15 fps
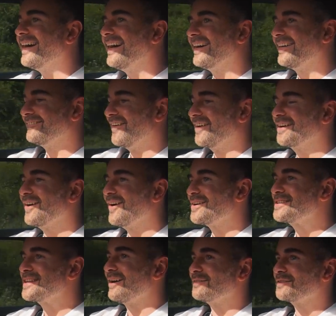Oh my
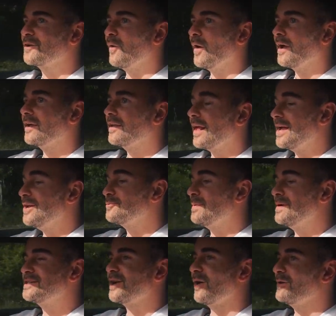gosh, that was quick. It would
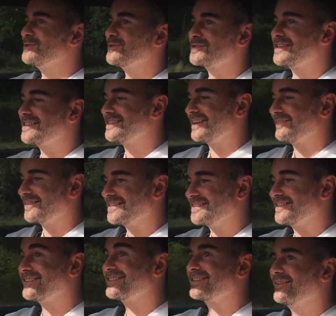be so interesting to see what this
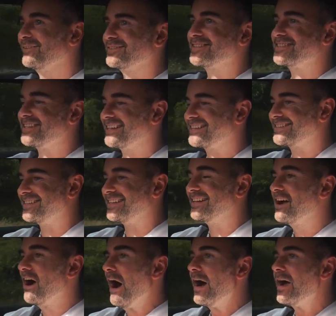does in 0 to 60.
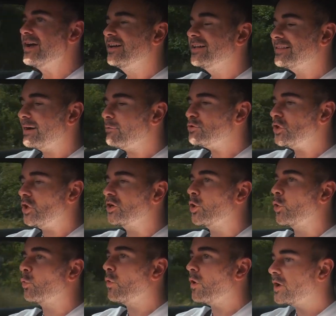That was like
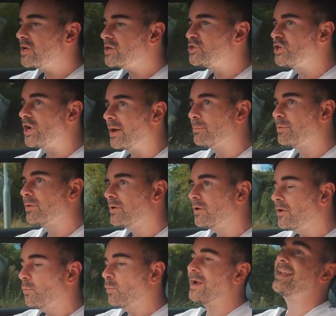a rocket ship.
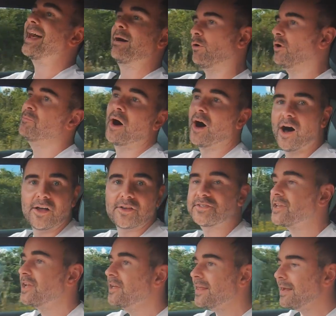We're now on
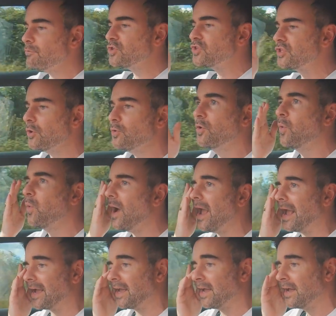Mars. That was so
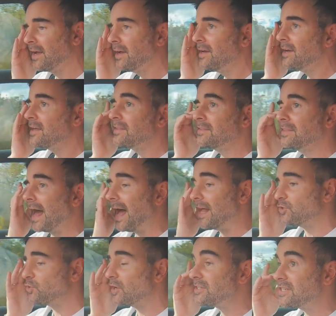quick.
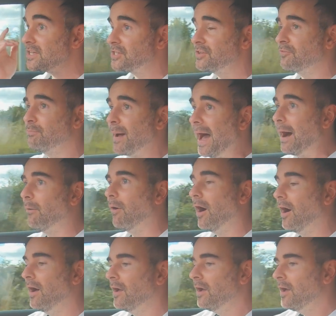That transition of
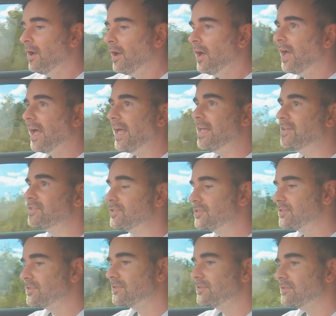power
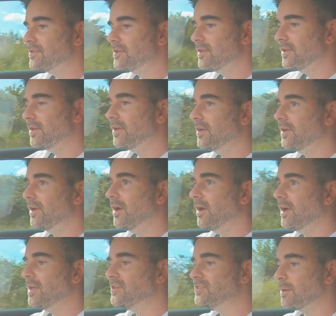is
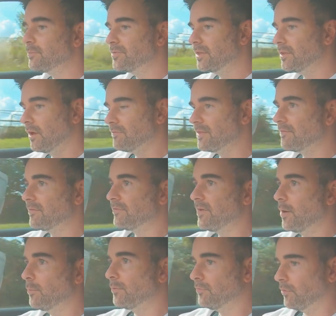something I've never
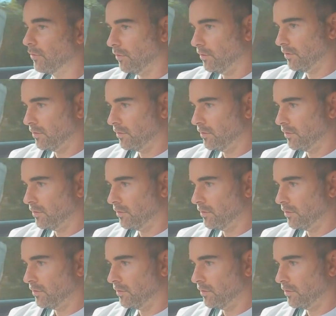felt before.